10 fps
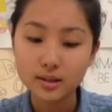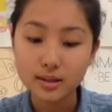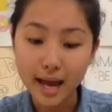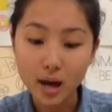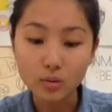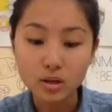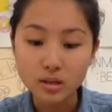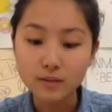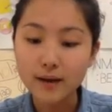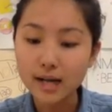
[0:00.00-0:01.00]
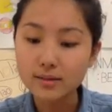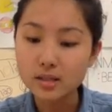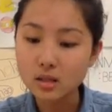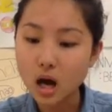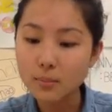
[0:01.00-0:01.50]
Now, the virus
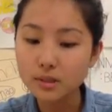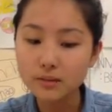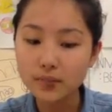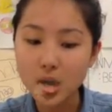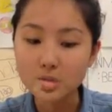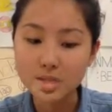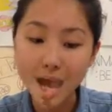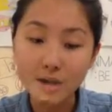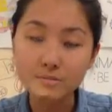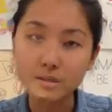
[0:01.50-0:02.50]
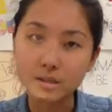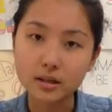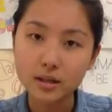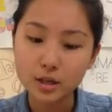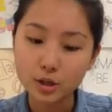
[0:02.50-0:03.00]
is commonly found in Africa,
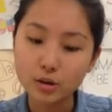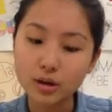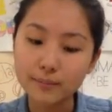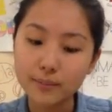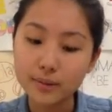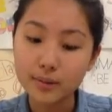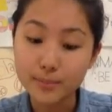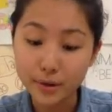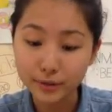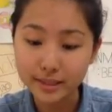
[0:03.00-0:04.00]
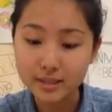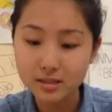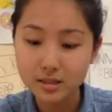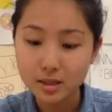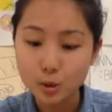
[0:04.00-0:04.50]
Europe, Middle
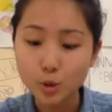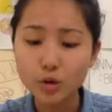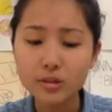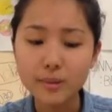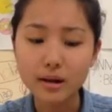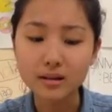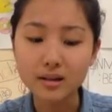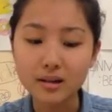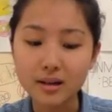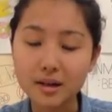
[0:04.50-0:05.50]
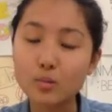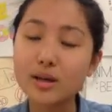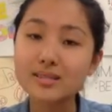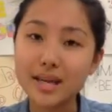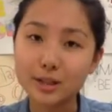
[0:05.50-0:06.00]
East, North America, and
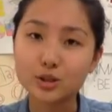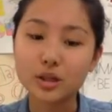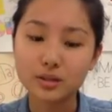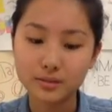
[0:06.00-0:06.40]
West Asia.